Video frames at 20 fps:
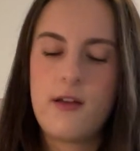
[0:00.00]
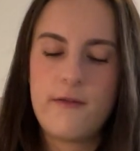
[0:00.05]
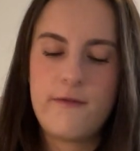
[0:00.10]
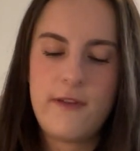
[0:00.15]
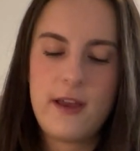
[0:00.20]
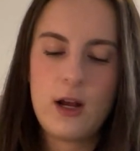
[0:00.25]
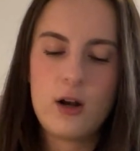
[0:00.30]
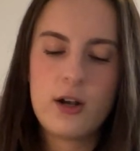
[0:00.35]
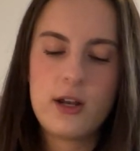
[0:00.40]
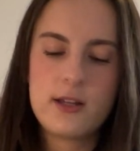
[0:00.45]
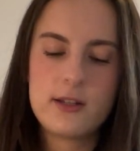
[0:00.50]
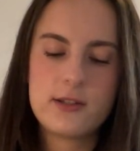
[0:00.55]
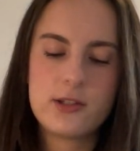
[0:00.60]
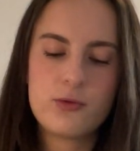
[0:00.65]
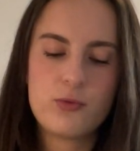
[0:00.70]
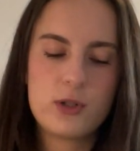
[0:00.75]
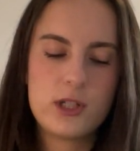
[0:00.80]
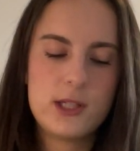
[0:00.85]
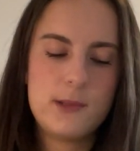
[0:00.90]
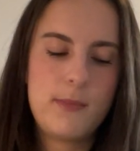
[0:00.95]
fairness,
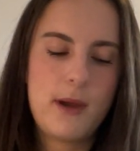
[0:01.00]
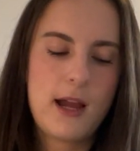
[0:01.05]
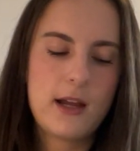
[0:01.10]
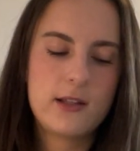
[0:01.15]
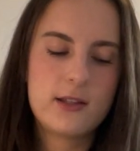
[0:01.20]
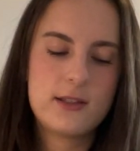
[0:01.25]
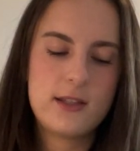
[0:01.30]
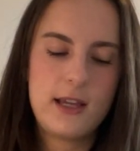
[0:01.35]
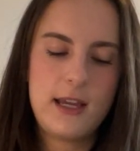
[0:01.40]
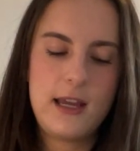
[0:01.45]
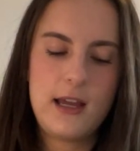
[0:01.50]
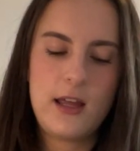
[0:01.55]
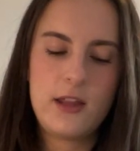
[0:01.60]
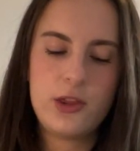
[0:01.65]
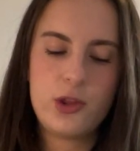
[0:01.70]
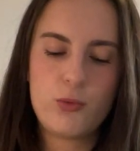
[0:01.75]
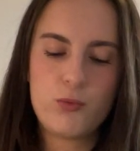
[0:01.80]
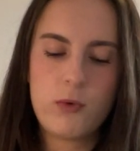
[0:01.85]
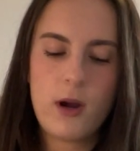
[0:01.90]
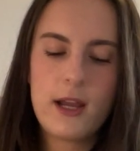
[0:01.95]
respect, and
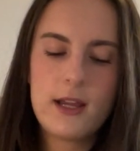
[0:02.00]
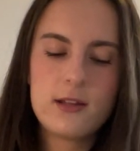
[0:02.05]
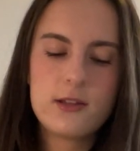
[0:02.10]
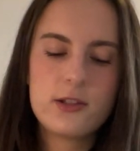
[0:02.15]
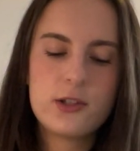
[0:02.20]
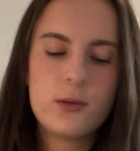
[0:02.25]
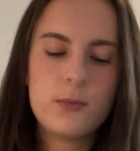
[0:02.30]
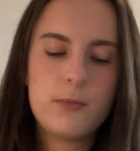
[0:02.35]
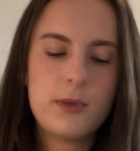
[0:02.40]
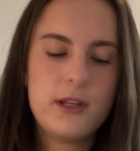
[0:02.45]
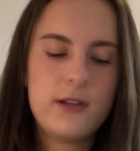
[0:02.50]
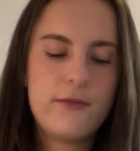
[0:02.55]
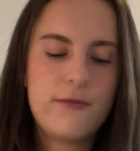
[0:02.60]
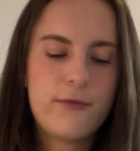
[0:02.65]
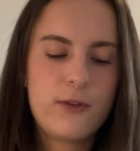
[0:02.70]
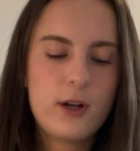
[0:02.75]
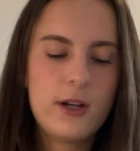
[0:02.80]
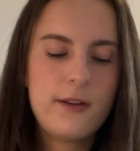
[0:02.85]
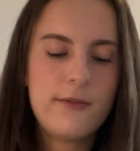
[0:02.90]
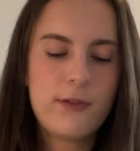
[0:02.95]
the right to be
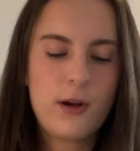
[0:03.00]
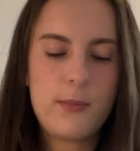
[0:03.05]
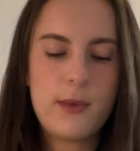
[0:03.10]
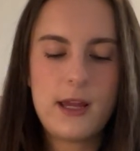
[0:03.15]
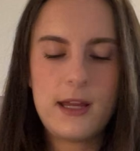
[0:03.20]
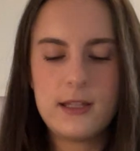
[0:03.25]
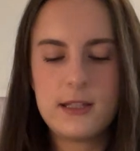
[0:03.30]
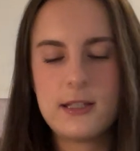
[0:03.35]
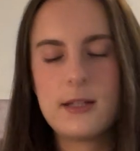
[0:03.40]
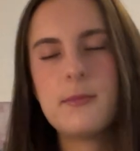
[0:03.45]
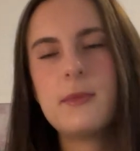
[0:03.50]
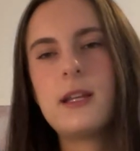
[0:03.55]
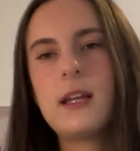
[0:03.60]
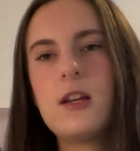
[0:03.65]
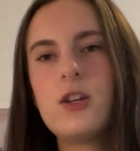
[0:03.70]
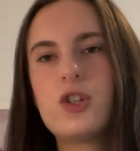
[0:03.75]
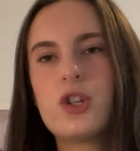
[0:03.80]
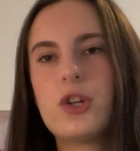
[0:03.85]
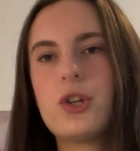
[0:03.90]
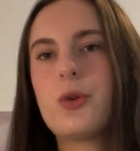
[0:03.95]
free from
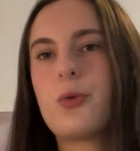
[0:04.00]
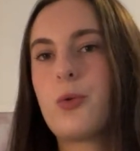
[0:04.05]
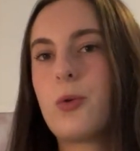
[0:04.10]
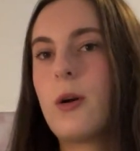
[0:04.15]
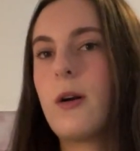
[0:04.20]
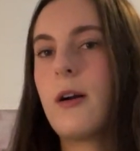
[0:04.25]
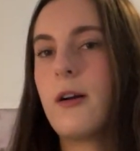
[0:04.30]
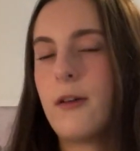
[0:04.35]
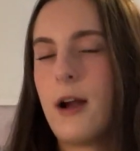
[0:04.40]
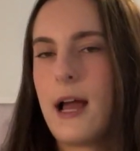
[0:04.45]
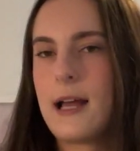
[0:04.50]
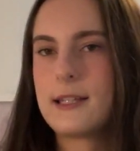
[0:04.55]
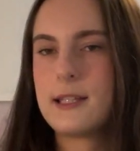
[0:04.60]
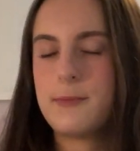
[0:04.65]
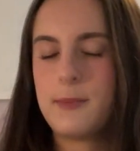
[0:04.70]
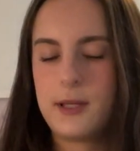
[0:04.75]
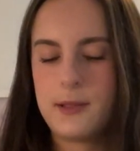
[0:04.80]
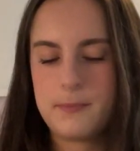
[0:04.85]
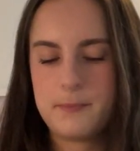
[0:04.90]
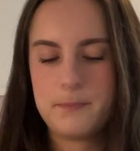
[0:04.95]
intimidation or
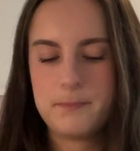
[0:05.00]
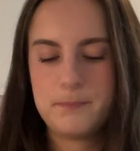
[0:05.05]
harassment.